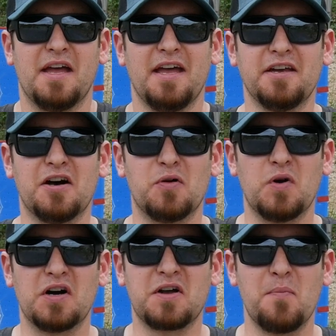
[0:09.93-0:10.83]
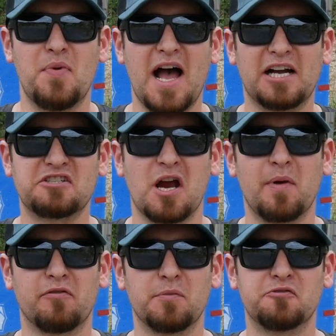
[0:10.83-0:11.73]
Hey all, welcome back.
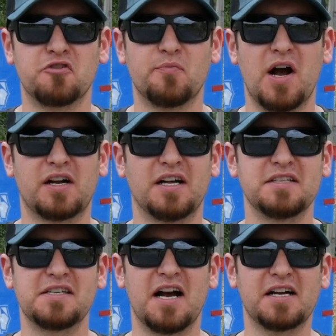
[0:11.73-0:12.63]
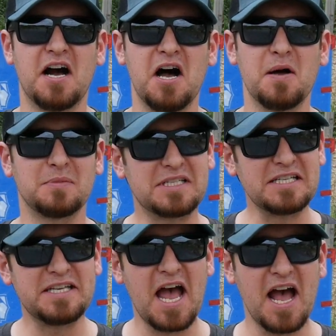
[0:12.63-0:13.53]
Jeremy from thetruthaboutguns.com.
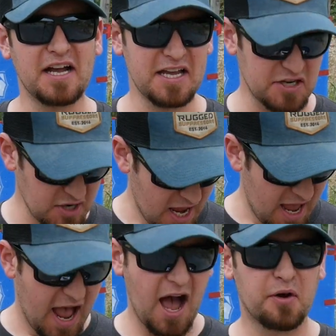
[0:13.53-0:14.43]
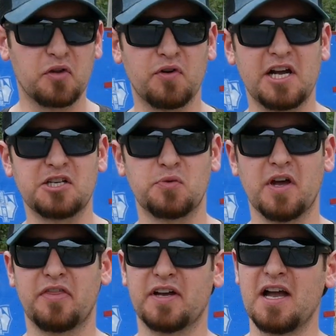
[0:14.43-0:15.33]
TTAG here, out on the range
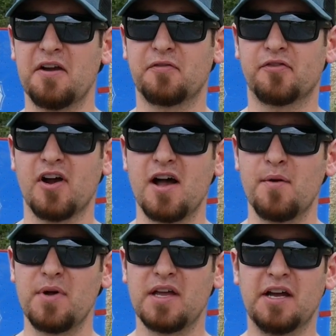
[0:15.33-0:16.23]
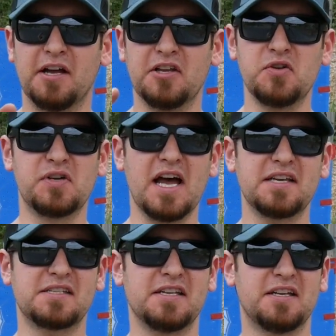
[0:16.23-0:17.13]
with a gun from, you
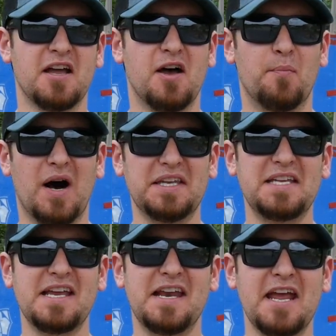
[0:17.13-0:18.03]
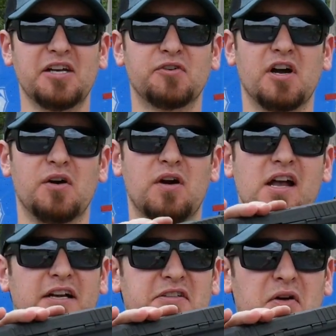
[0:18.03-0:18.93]
guessed it, Montenegro.
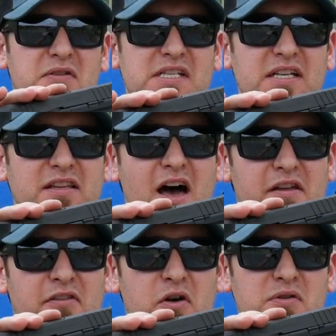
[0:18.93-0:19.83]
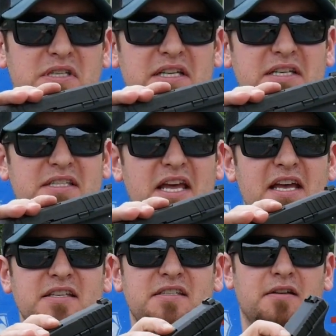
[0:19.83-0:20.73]
Don't see a lot of those these
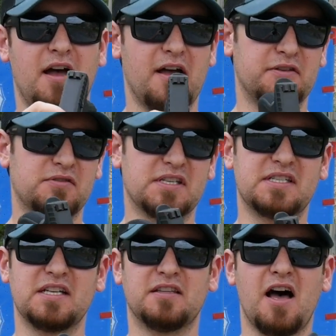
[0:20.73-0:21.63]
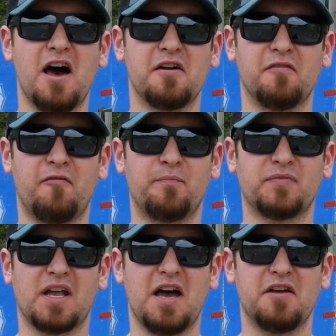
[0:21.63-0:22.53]
days. Used to see a lot of
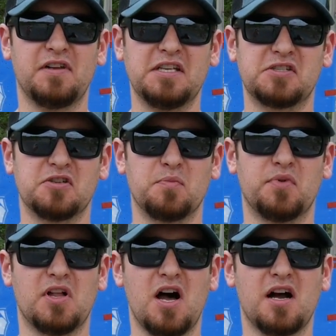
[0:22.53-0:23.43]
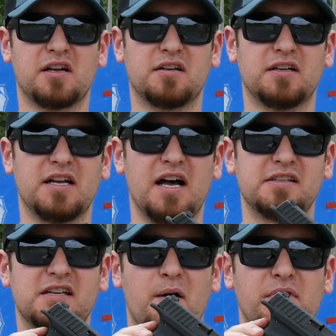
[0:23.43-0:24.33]
kind of Eastern Bloc
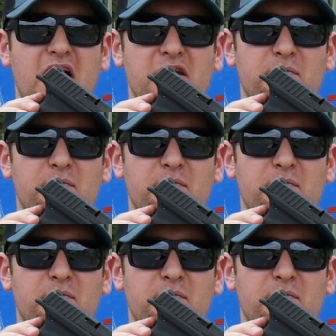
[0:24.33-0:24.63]
guns coming out of